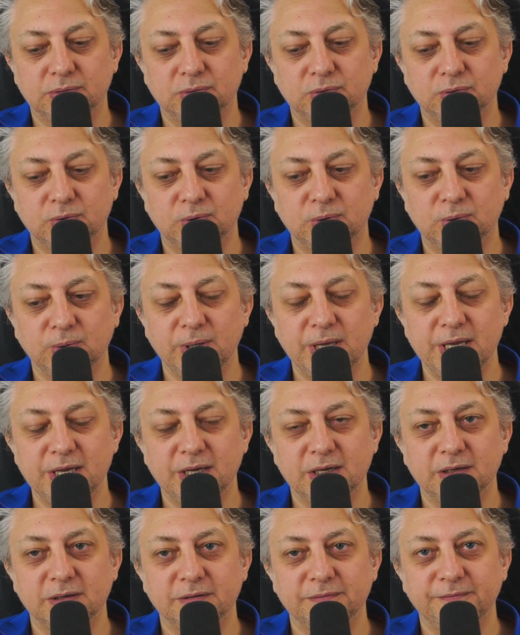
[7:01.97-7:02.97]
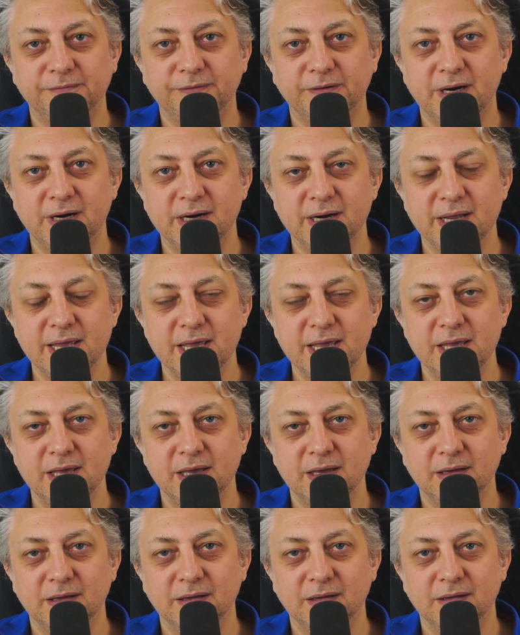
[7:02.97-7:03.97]
tweak very
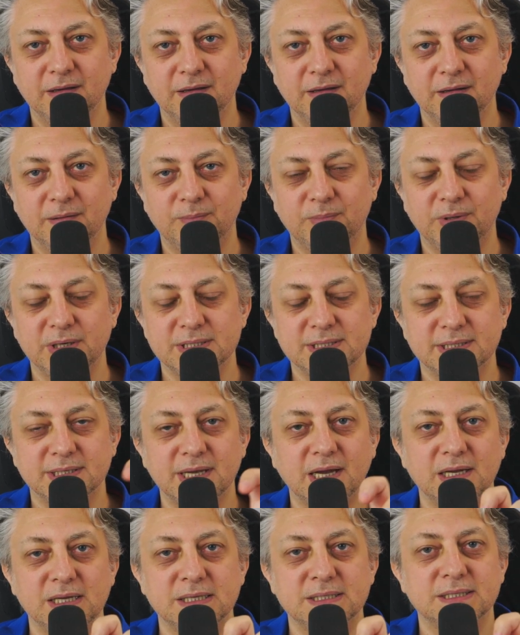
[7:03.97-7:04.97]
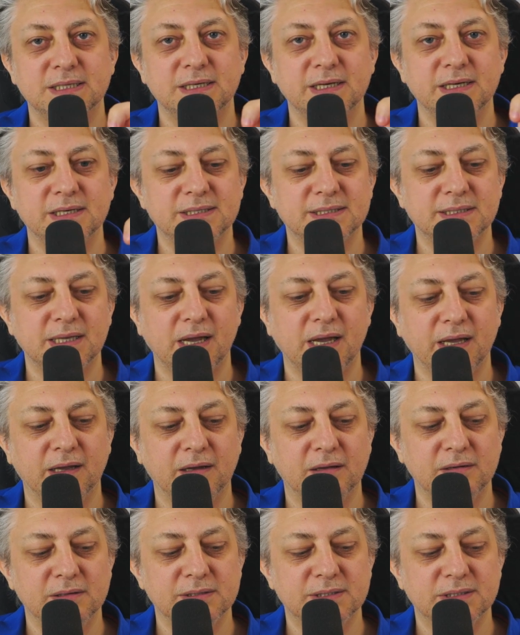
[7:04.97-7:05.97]
precisely
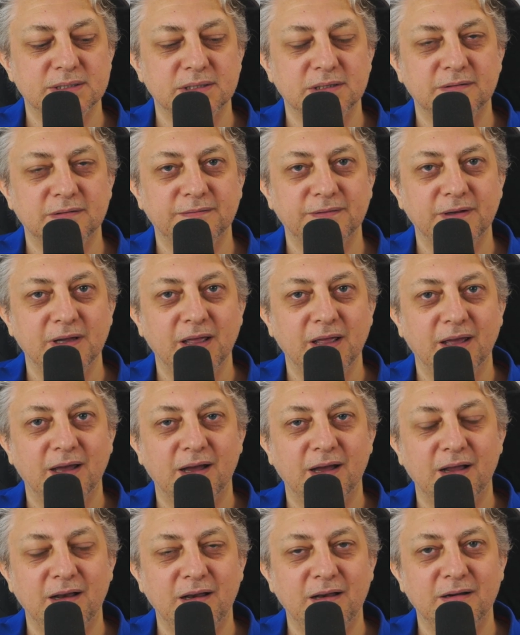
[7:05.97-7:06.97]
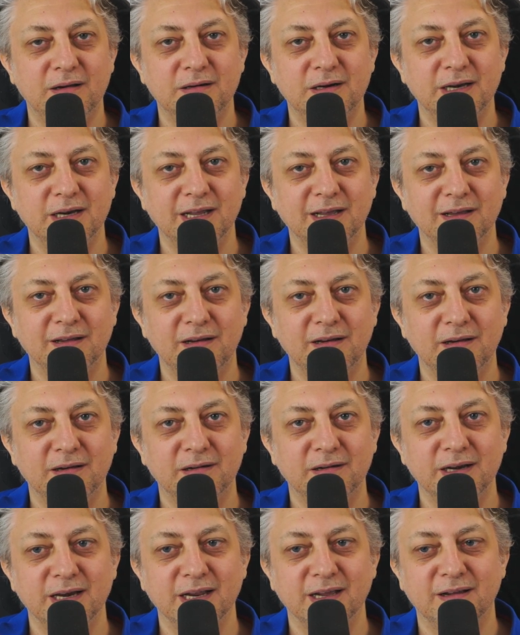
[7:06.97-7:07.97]
cycles of unlearning and
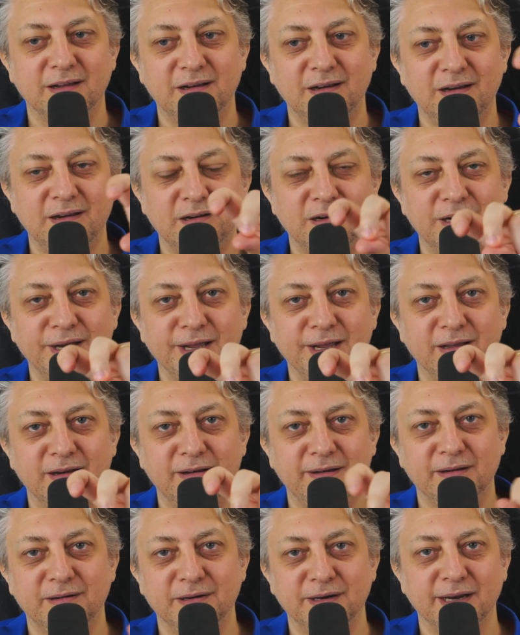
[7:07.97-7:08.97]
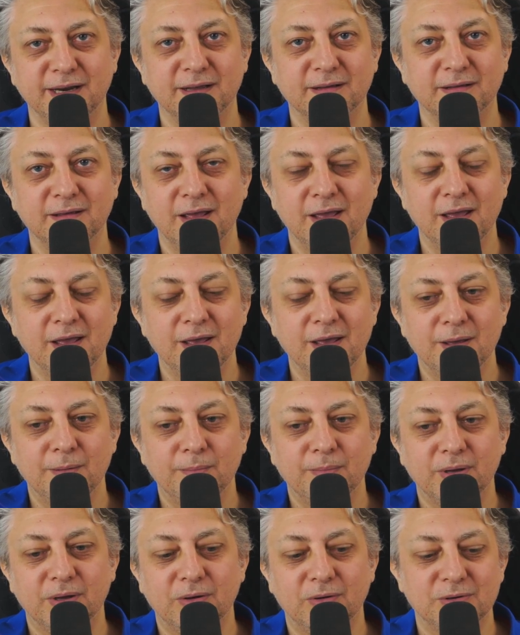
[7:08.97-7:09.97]
learning, unlearning and learning.
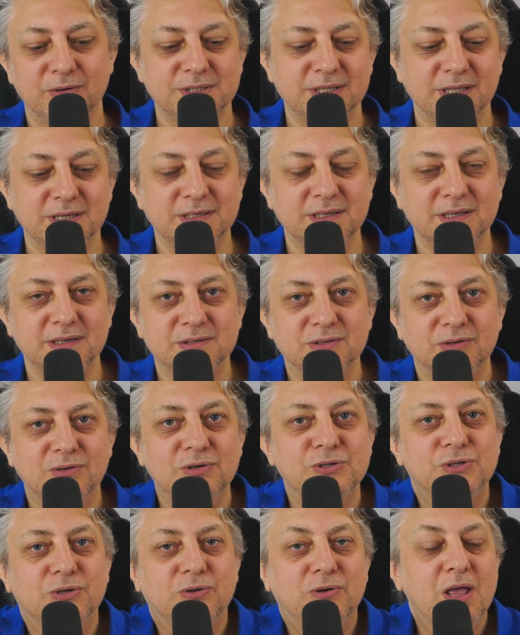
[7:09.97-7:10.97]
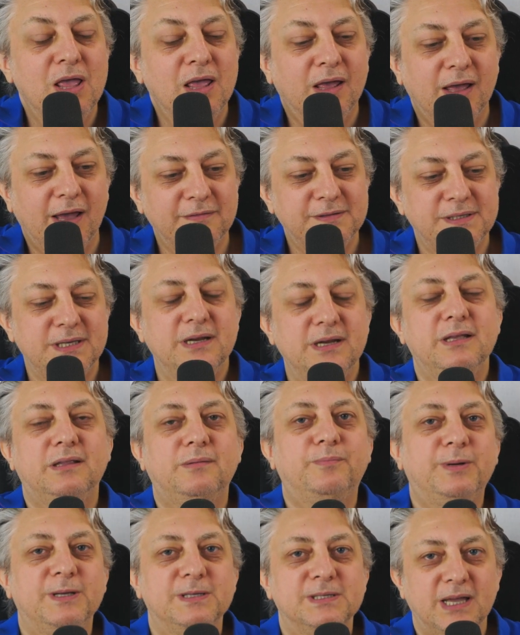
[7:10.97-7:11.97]
Because this is also, I've seen it
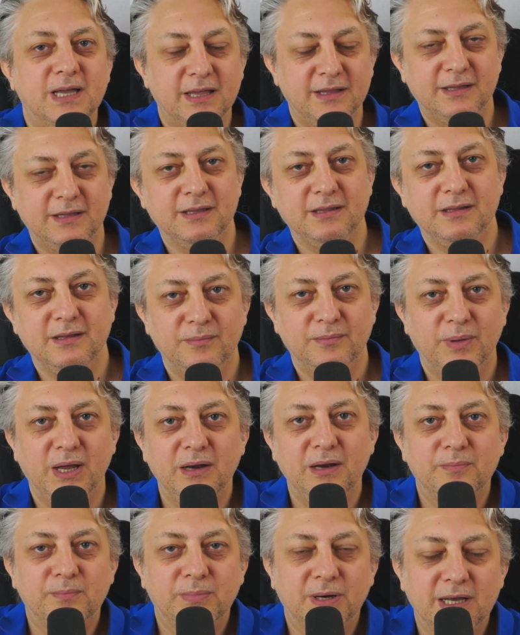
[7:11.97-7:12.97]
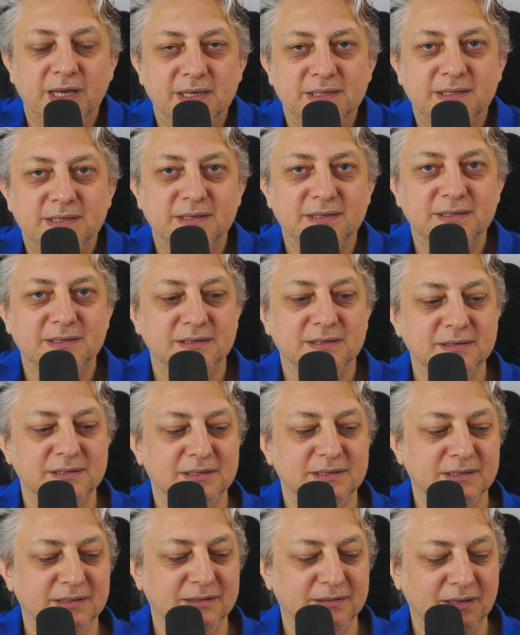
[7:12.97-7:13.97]
presented in many places as
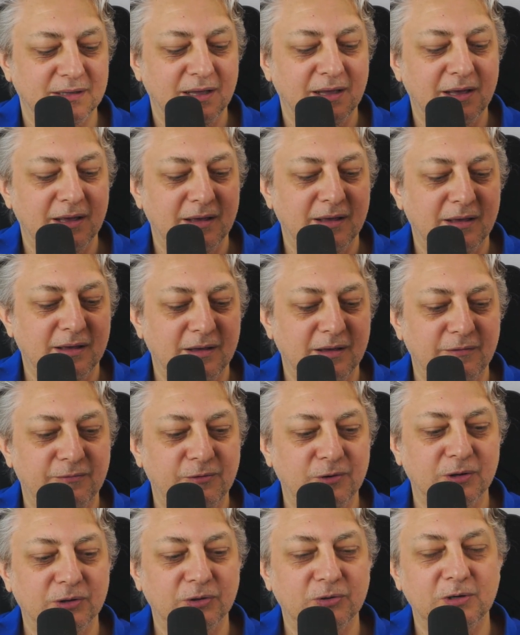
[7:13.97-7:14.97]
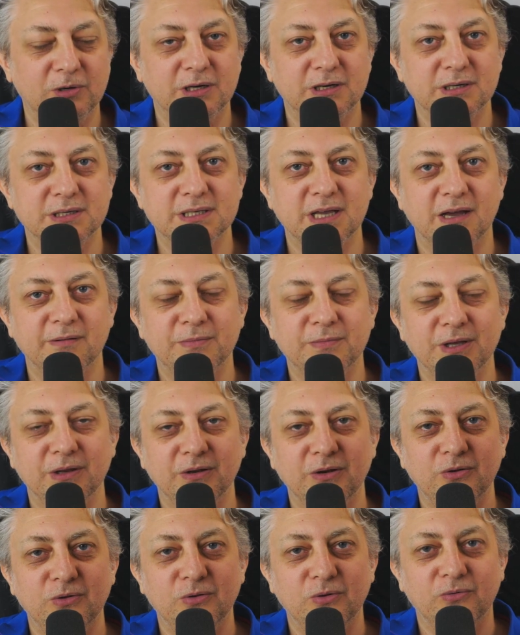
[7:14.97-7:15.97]
if you want to learn something
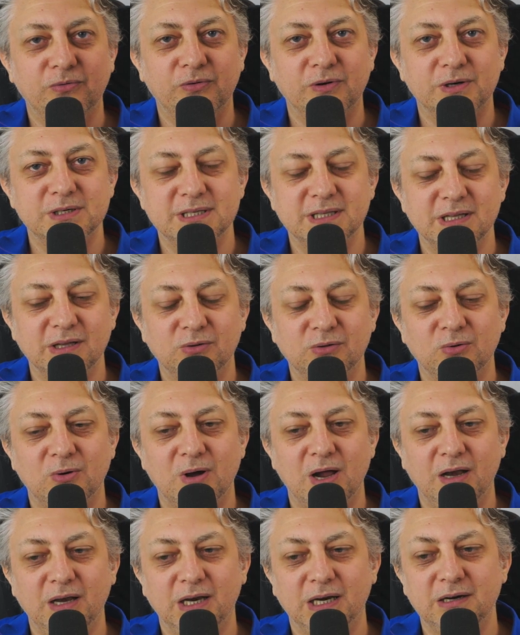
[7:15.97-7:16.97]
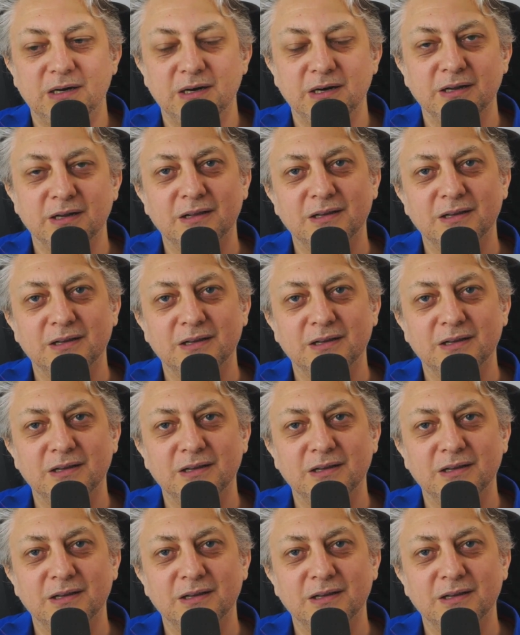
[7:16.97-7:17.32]
new, you first need to unlearn